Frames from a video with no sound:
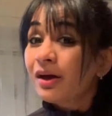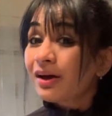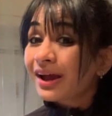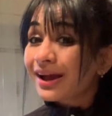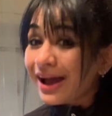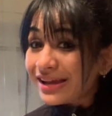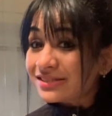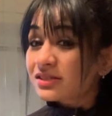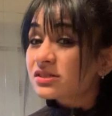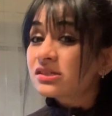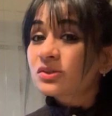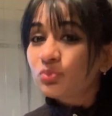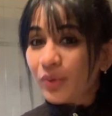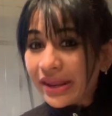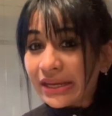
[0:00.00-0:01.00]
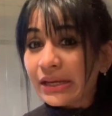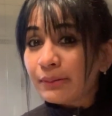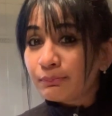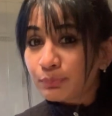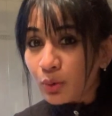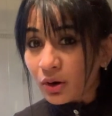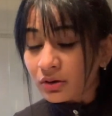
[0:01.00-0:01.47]
Guys, this is very
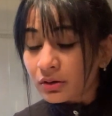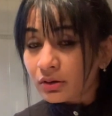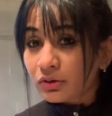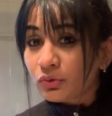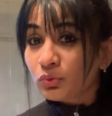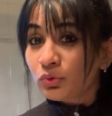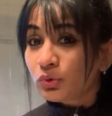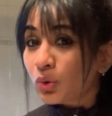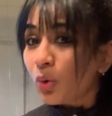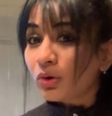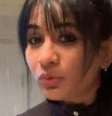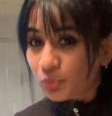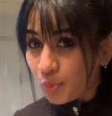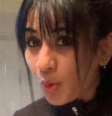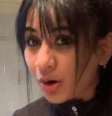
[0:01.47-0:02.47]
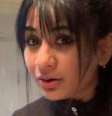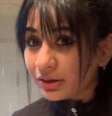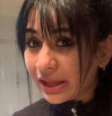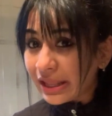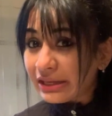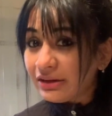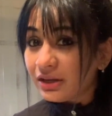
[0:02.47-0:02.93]
important. You don't want
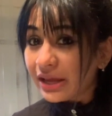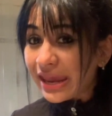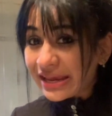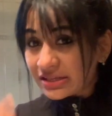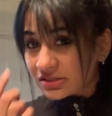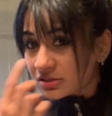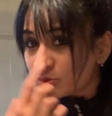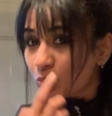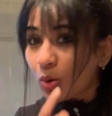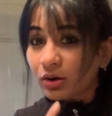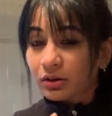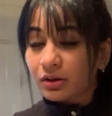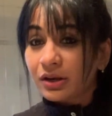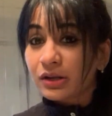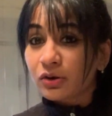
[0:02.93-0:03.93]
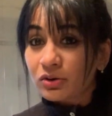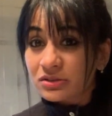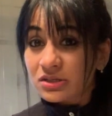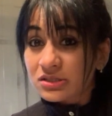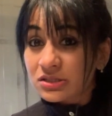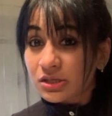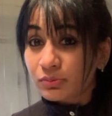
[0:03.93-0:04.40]
any excess water in your
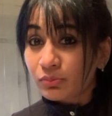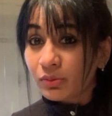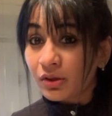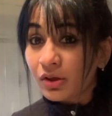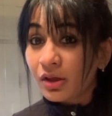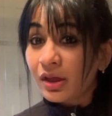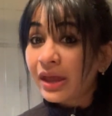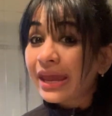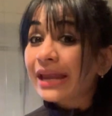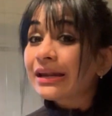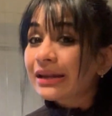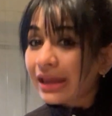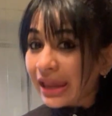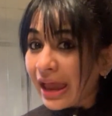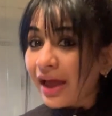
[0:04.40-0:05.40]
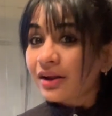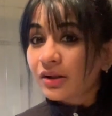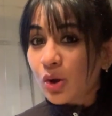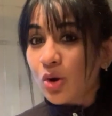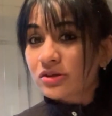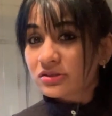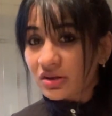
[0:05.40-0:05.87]
system. It can
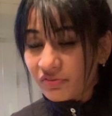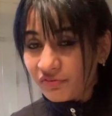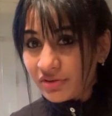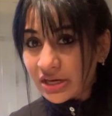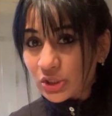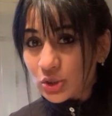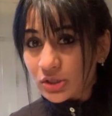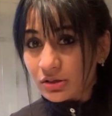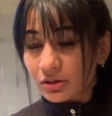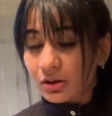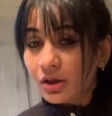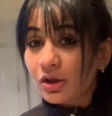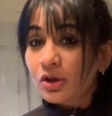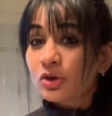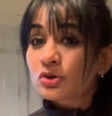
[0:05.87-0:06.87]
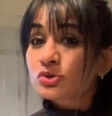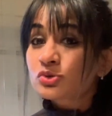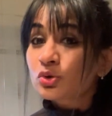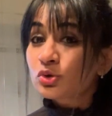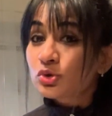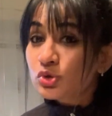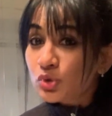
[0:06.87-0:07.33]
cause infection. So
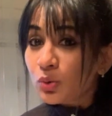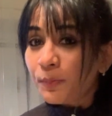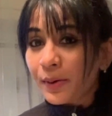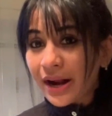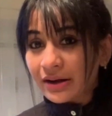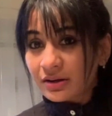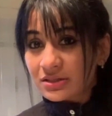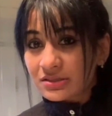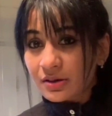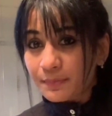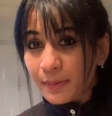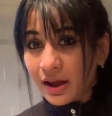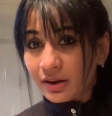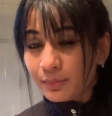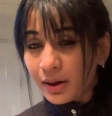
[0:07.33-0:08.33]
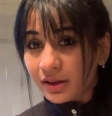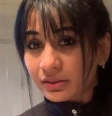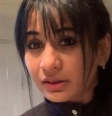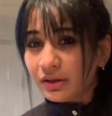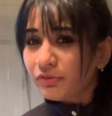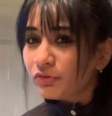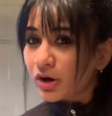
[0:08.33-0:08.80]
do practice
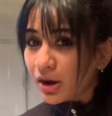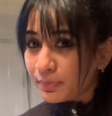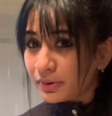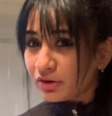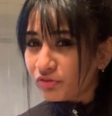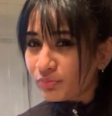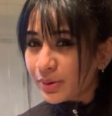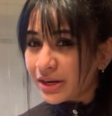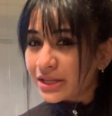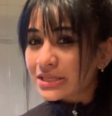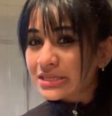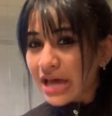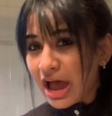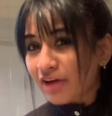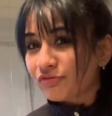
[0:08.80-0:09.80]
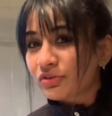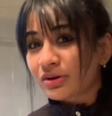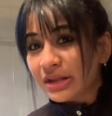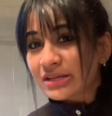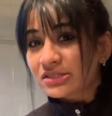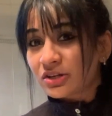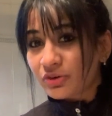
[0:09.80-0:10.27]
Kapalbhati for a couple of minutes after
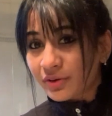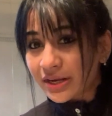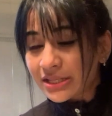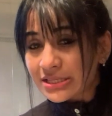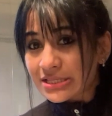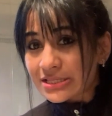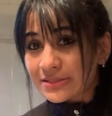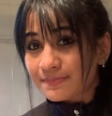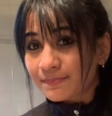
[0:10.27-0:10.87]
nasal rinse.